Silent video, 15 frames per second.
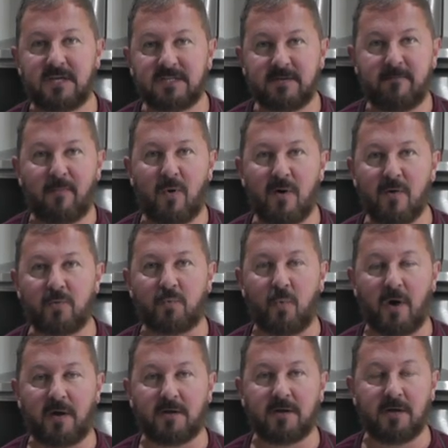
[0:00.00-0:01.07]
It's a mild
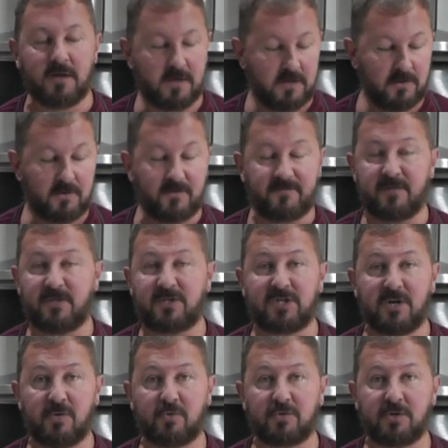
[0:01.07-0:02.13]
one, good for the
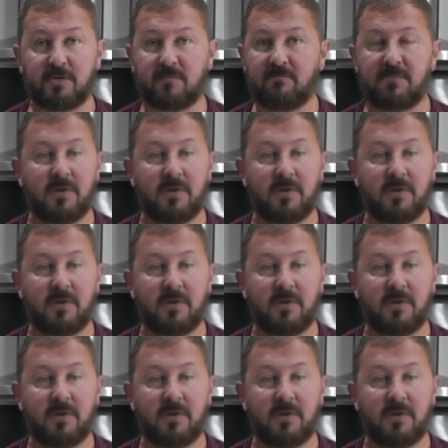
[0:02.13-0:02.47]
children,